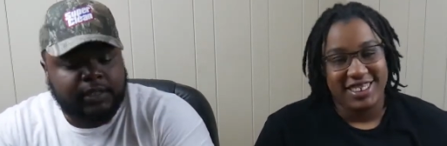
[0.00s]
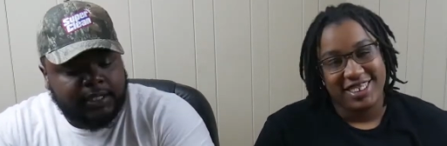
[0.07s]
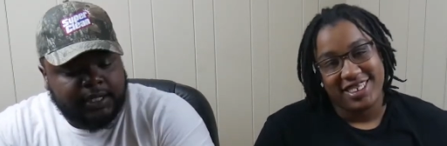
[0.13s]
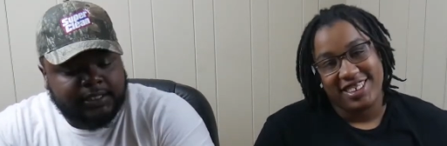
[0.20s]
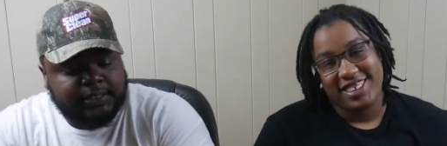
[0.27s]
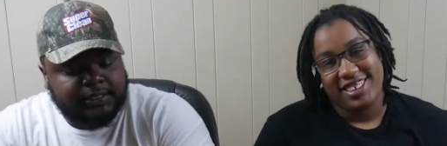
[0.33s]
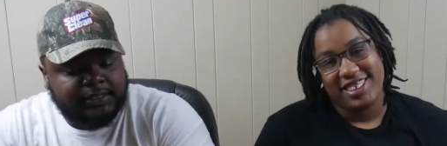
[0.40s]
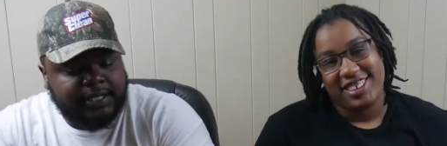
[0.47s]
Speaker 1: And
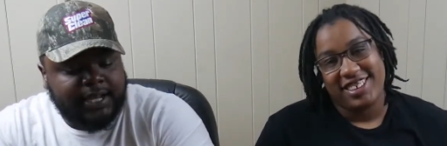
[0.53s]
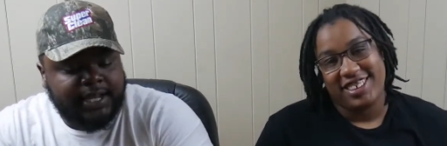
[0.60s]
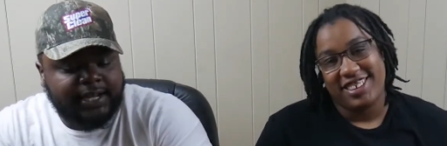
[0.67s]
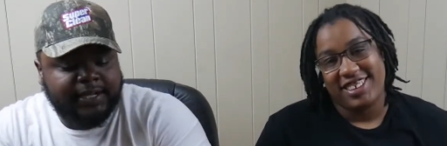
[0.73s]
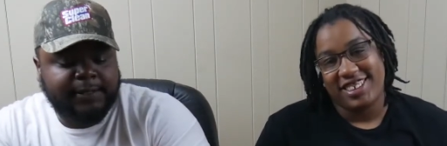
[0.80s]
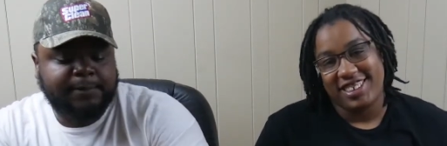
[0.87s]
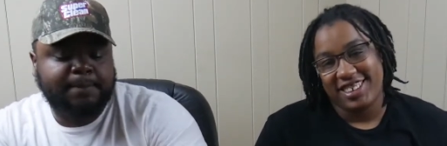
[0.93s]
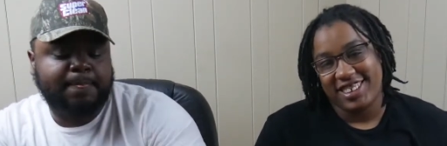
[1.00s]

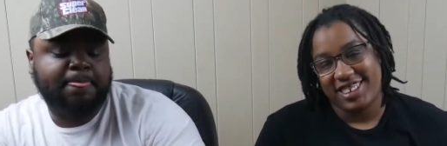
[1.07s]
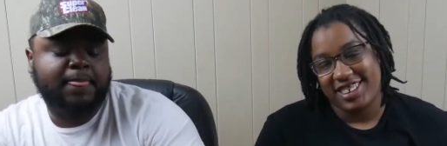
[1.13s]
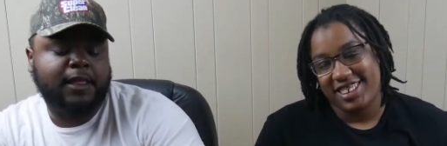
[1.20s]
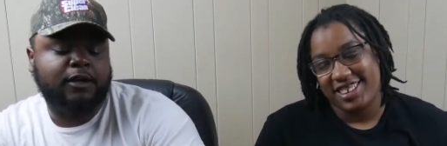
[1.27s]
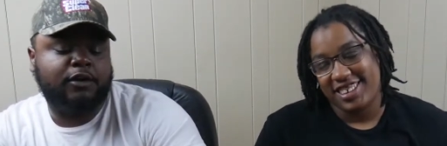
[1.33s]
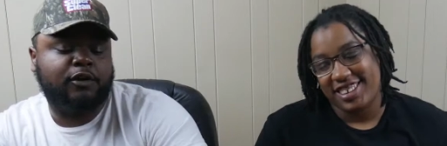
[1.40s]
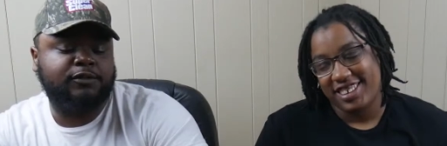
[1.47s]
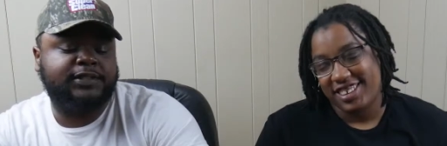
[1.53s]
today
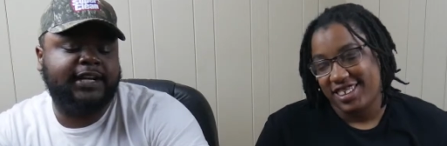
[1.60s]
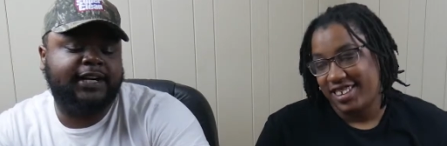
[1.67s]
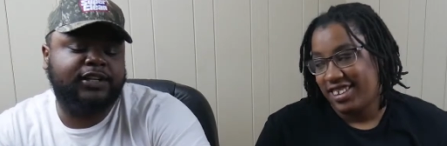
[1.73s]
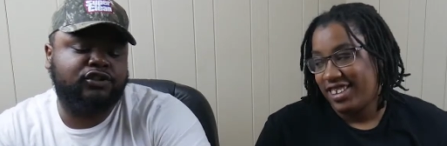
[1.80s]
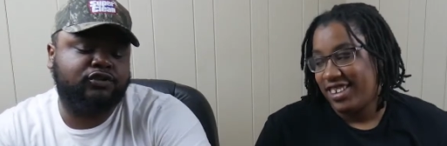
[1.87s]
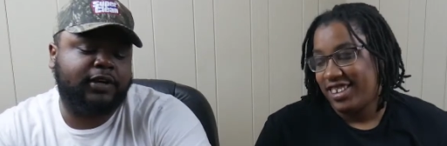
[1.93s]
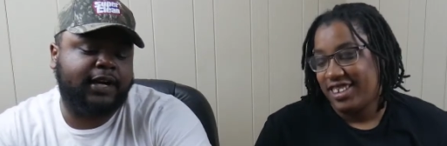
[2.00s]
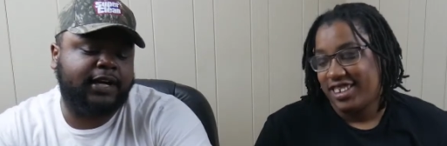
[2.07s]
on Teddy
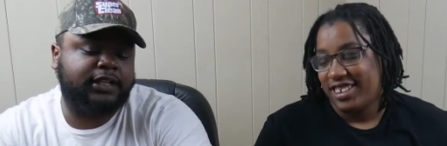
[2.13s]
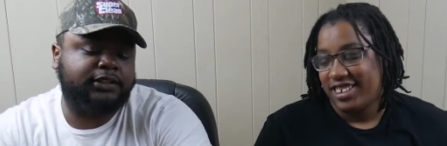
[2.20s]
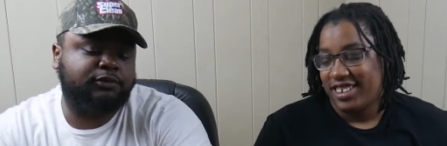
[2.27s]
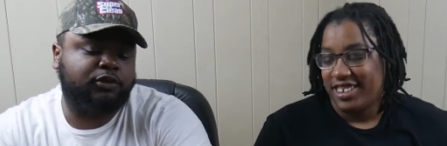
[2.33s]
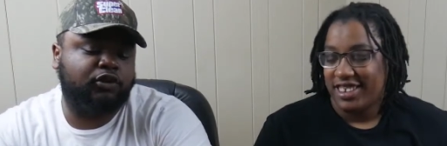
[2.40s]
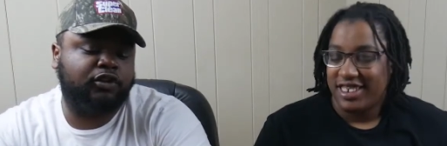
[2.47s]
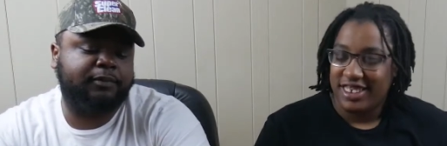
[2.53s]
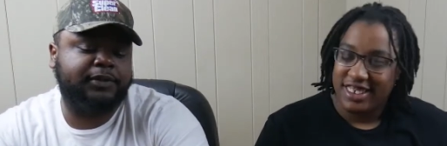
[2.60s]
Tries, we're
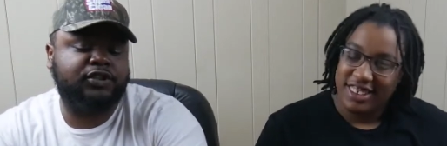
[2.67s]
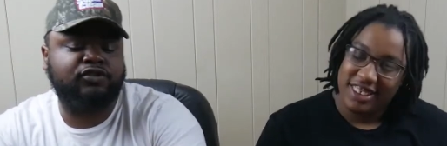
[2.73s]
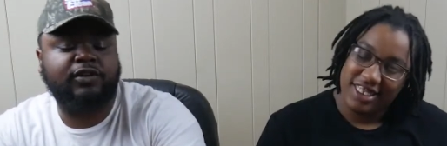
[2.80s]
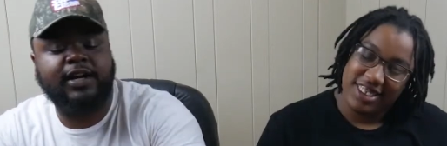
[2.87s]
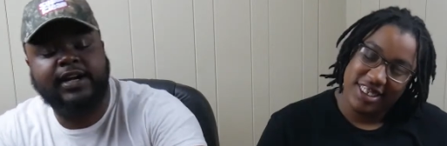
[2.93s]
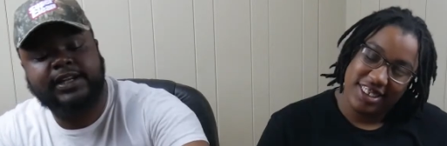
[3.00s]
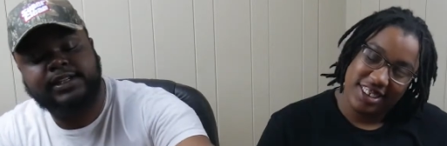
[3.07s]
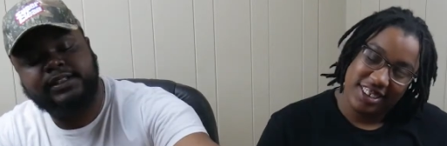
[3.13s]
going to be
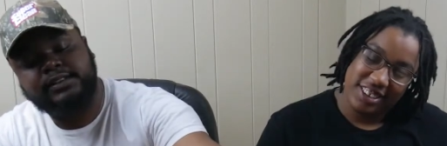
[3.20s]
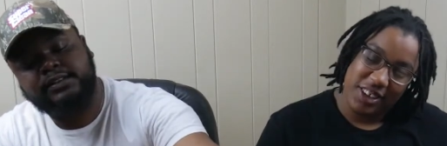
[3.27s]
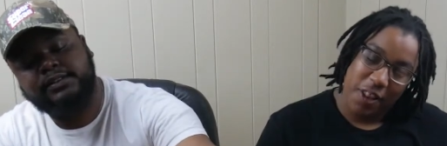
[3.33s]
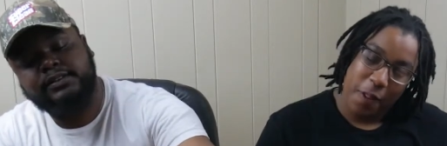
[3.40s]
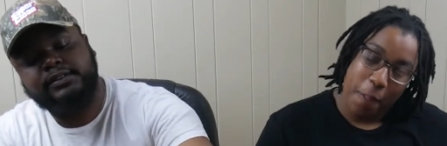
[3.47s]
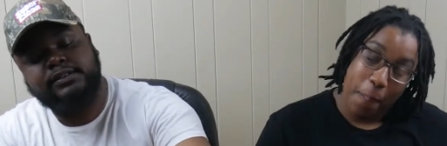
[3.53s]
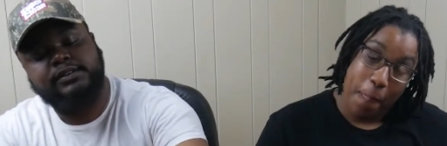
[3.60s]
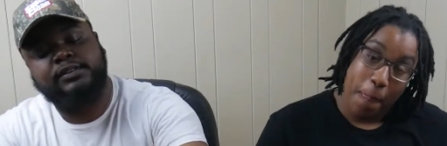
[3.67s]
trying
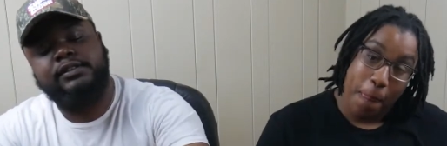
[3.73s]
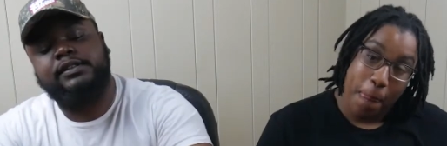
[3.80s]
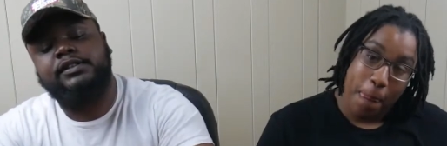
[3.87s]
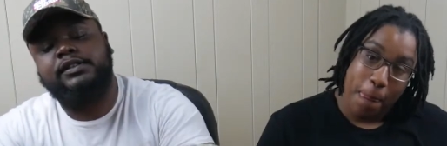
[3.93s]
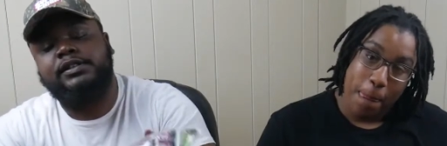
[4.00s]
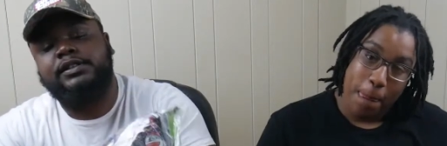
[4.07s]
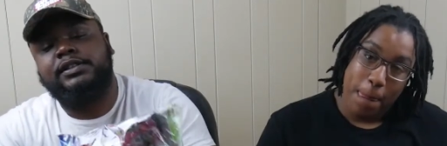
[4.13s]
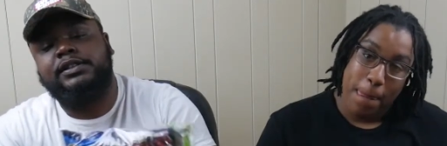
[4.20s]

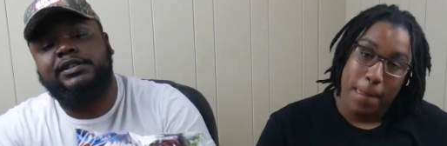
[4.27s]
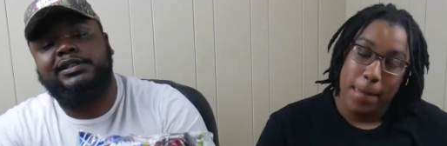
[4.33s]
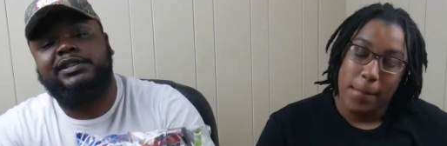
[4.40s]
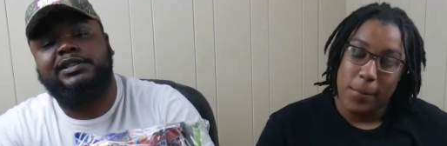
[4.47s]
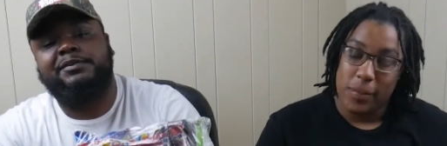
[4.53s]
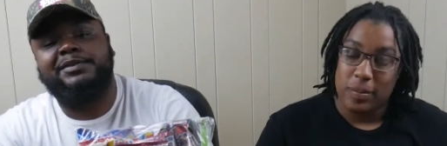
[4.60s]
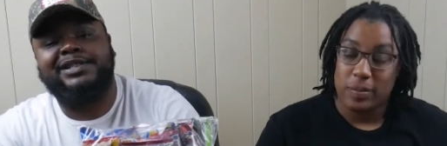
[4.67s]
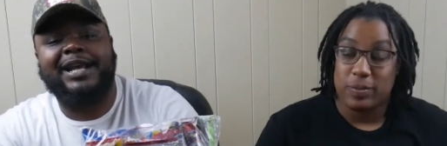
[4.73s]
some
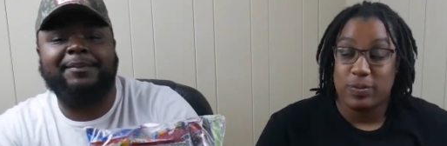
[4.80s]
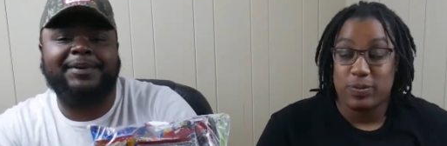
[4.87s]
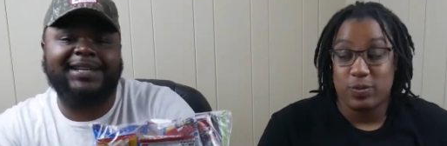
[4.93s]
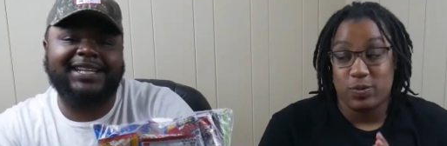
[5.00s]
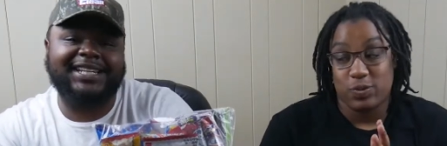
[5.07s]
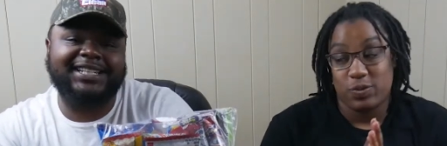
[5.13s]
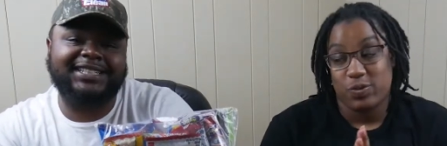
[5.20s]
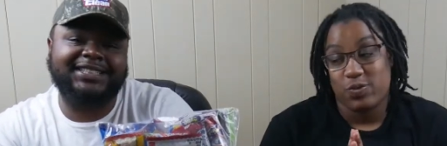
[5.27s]

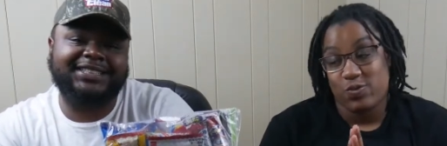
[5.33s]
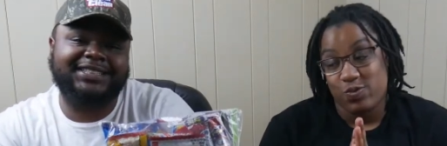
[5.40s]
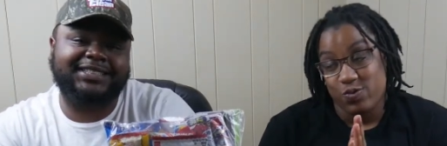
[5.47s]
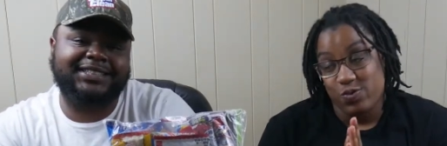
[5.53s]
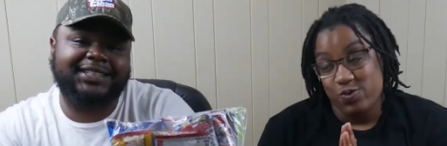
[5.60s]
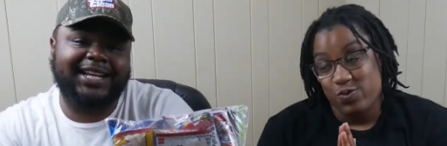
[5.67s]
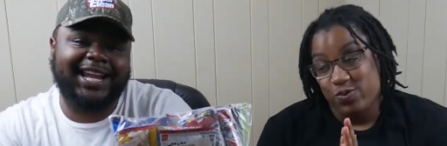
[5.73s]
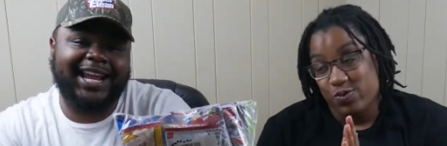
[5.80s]
Japanese
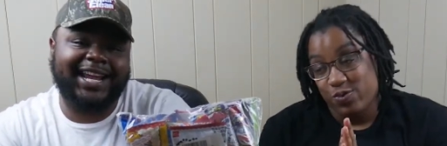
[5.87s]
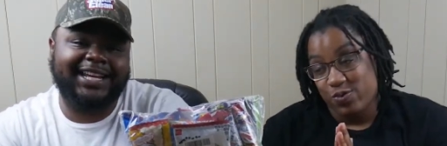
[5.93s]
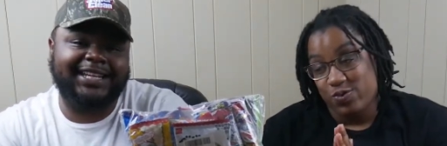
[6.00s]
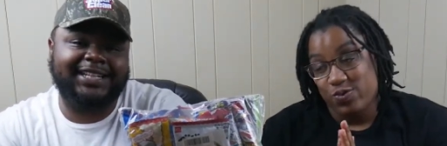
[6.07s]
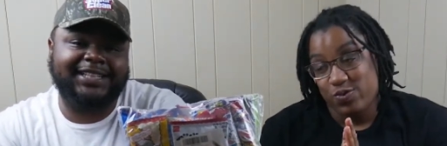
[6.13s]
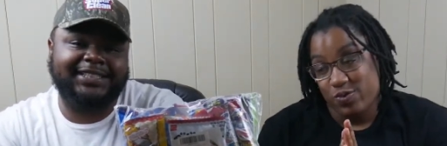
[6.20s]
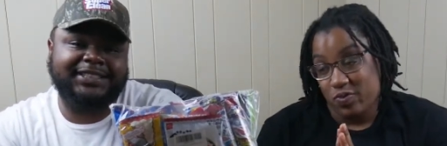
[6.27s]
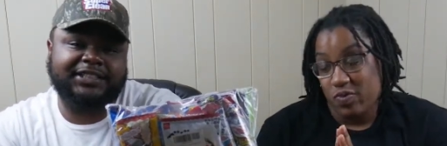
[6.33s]

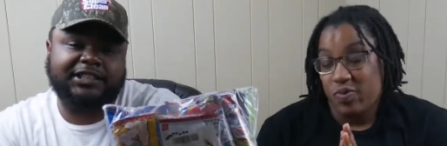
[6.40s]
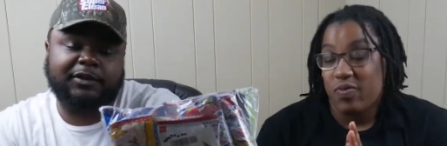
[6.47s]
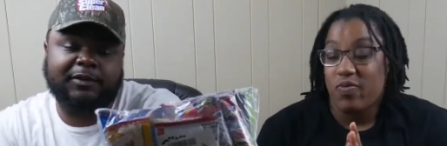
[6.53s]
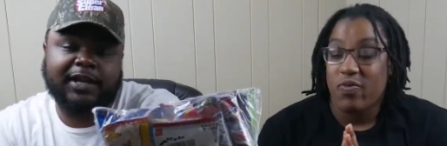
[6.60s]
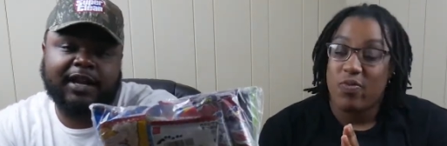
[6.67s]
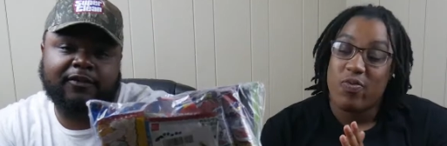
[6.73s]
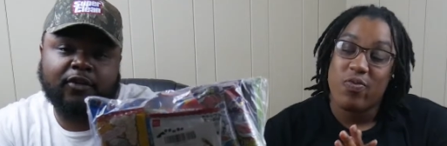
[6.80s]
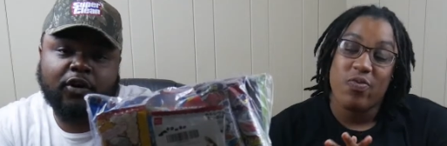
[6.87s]
candies. So we
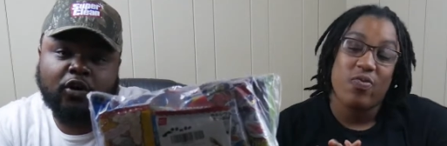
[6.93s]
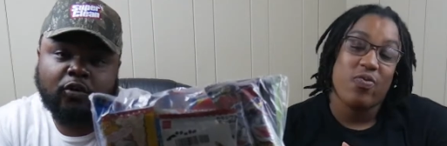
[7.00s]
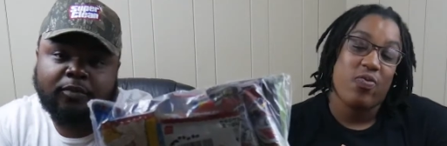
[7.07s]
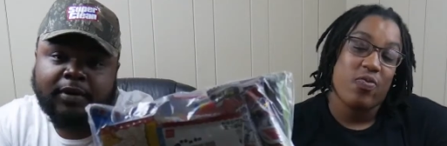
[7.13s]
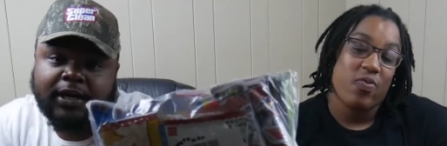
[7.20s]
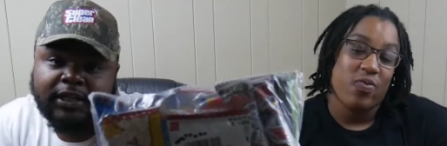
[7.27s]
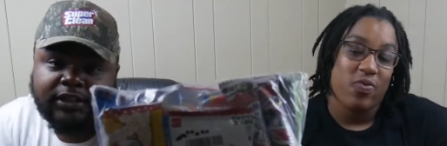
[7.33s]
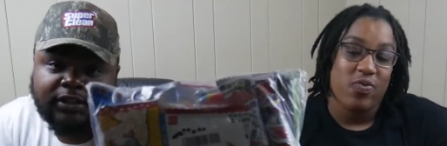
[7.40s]
have a whole
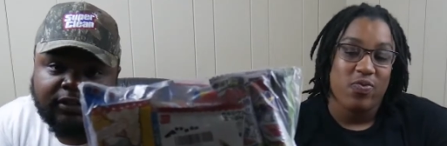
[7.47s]
bunch,